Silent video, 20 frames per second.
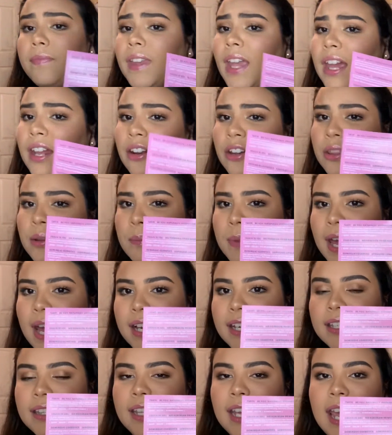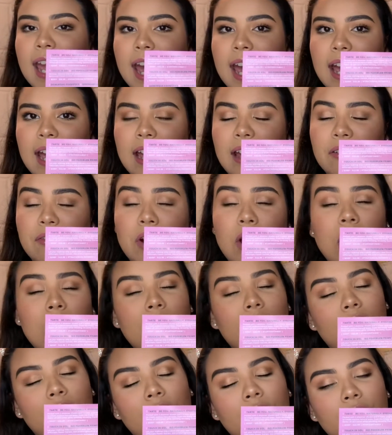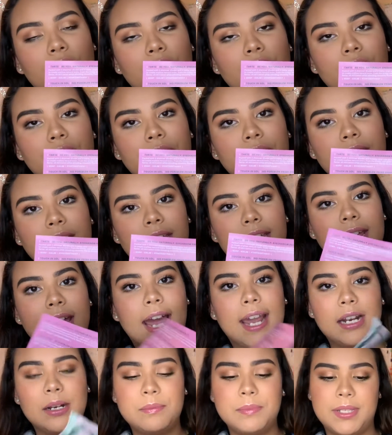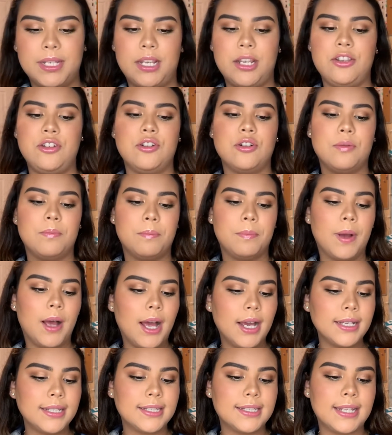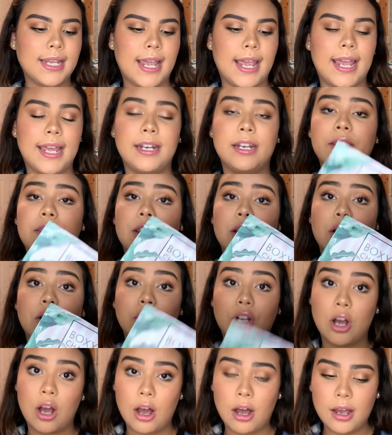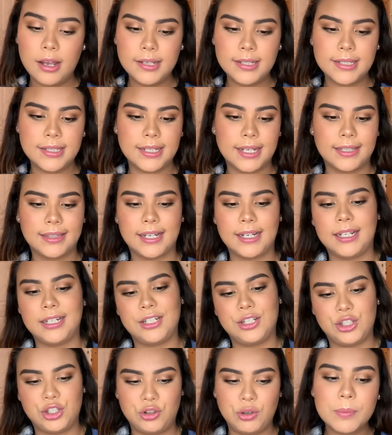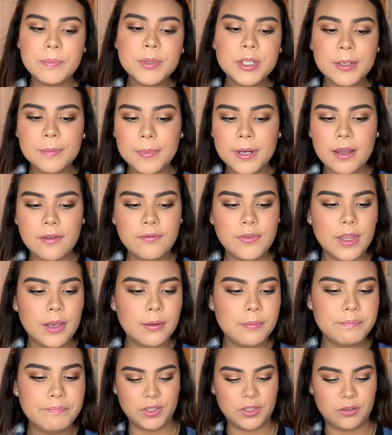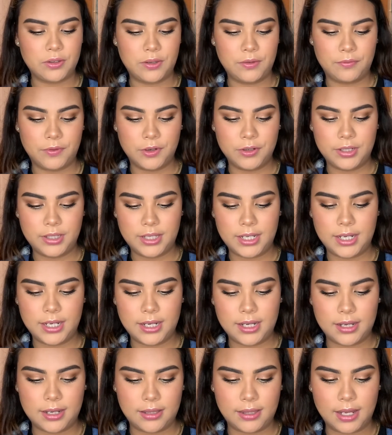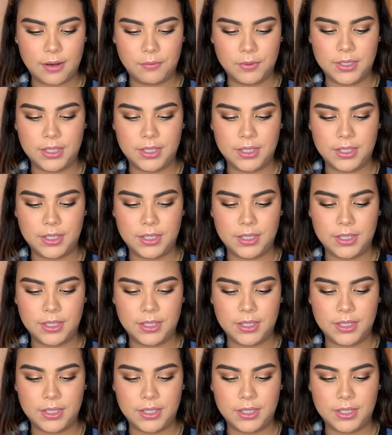And on the back they have all the items in your box and their costs and like a description of them. So the first thing that was